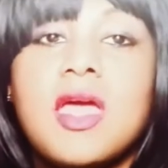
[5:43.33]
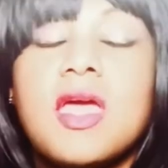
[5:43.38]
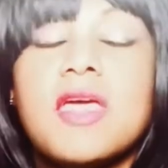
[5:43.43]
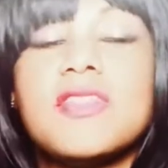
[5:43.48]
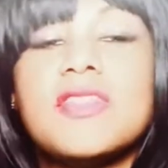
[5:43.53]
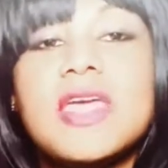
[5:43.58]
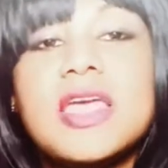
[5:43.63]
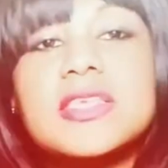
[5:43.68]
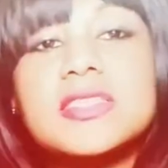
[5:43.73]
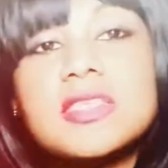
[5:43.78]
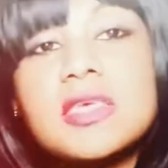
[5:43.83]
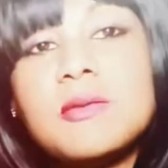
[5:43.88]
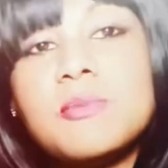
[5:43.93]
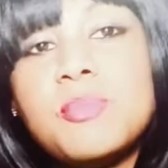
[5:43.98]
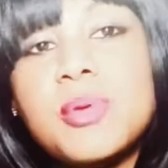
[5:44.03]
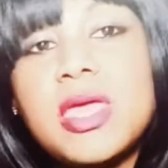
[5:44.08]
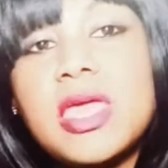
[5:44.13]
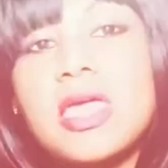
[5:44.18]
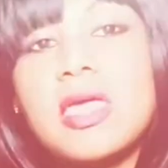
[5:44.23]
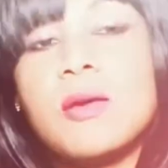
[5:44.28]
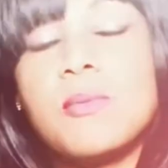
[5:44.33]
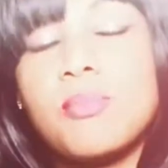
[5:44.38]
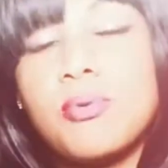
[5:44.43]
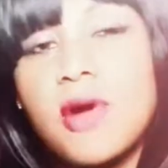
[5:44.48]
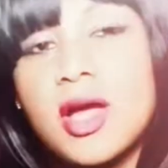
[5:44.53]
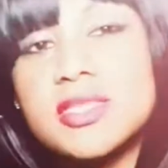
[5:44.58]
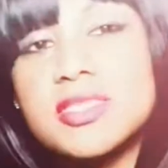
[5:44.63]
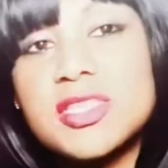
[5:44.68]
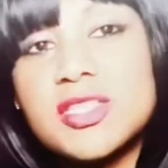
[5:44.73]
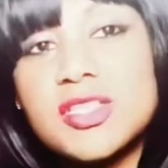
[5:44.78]
Things could be
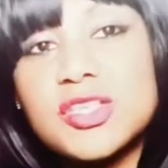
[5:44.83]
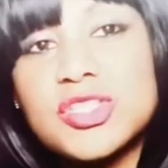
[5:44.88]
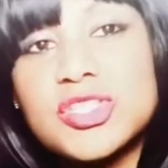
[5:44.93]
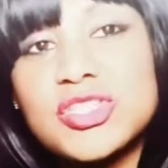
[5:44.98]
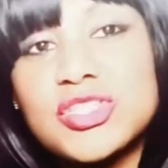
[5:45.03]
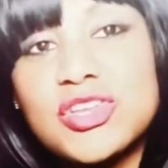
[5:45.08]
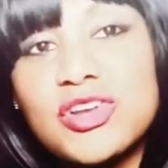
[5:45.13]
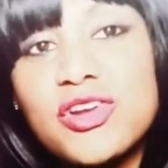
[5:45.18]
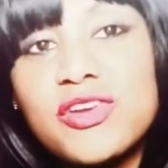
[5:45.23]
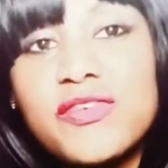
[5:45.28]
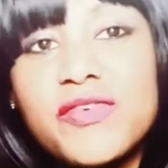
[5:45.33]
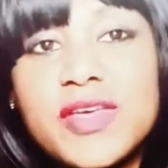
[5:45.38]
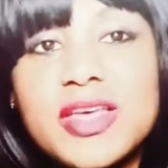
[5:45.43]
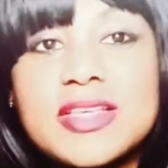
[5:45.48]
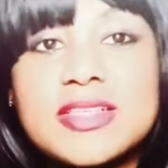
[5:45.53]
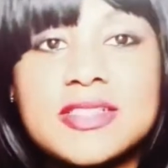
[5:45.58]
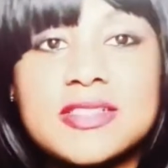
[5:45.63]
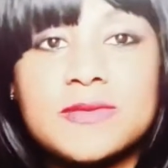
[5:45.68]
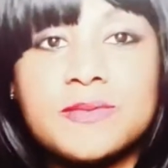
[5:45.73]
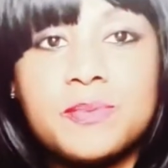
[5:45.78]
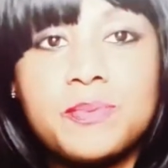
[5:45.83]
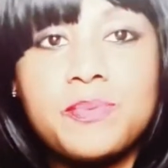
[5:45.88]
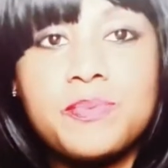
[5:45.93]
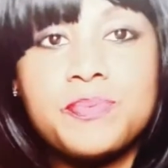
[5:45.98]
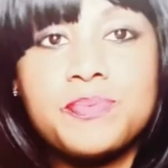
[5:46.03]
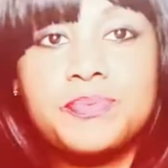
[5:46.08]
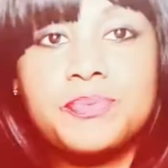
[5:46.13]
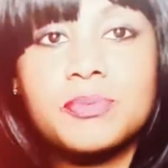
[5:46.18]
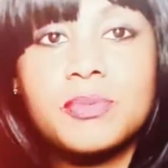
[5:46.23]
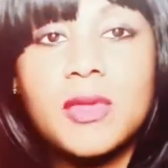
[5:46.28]
brought to the surface.
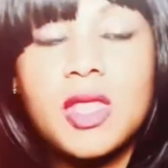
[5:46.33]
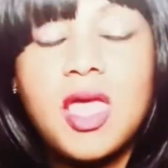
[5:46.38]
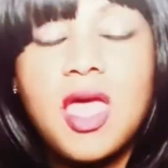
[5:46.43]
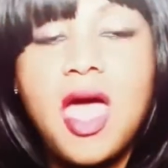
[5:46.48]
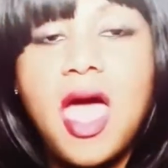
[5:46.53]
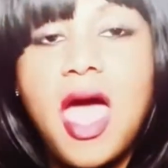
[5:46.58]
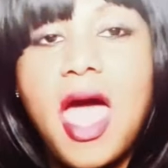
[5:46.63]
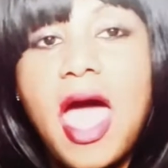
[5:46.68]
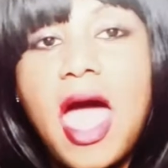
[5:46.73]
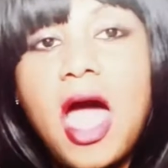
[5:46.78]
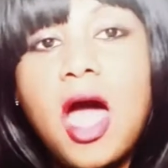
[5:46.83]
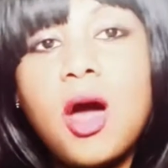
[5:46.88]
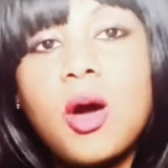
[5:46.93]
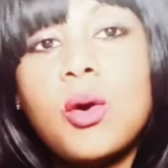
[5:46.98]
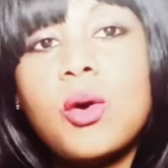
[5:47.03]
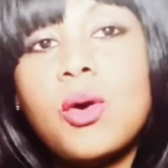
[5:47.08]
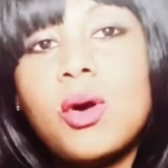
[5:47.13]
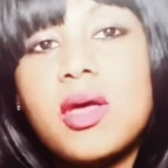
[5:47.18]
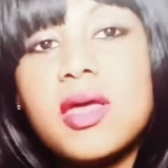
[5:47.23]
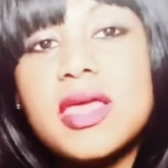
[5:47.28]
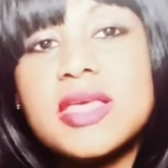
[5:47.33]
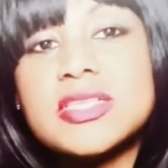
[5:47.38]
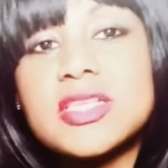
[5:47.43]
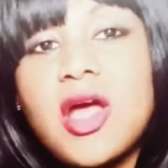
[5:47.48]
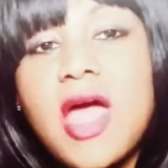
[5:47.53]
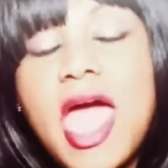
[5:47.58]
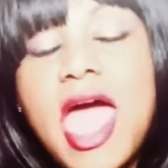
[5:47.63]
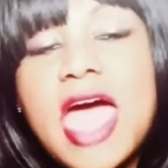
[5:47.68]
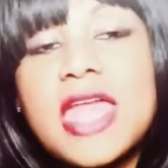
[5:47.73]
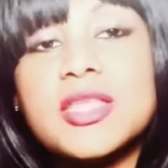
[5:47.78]
How is
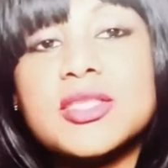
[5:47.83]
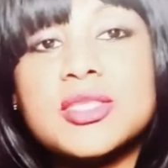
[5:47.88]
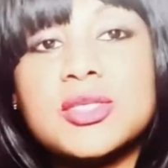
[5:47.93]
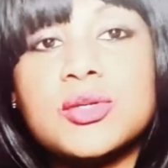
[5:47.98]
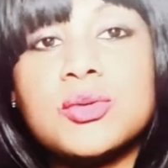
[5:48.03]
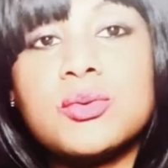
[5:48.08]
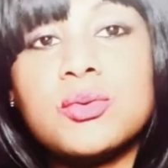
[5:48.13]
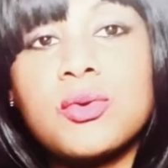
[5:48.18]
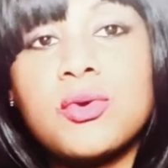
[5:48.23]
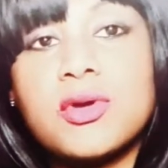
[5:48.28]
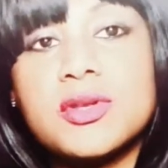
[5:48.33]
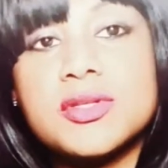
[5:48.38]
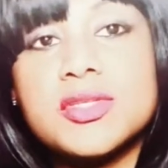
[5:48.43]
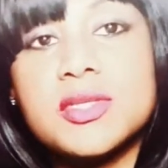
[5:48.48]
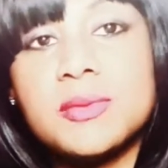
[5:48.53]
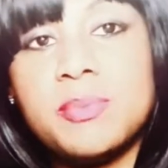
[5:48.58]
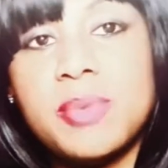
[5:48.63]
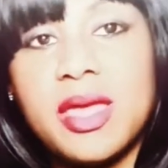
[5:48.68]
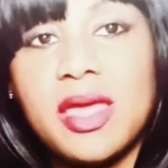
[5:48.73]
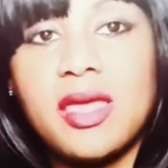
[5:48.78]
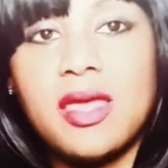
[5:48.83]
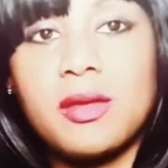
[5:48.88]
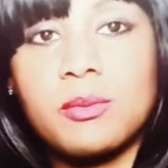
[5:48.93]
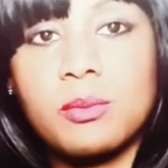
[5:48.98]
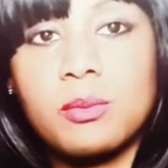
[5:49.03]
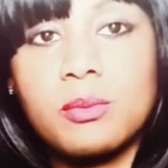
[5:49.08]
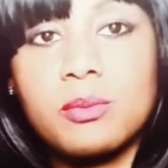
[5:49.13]
our attitude going to be?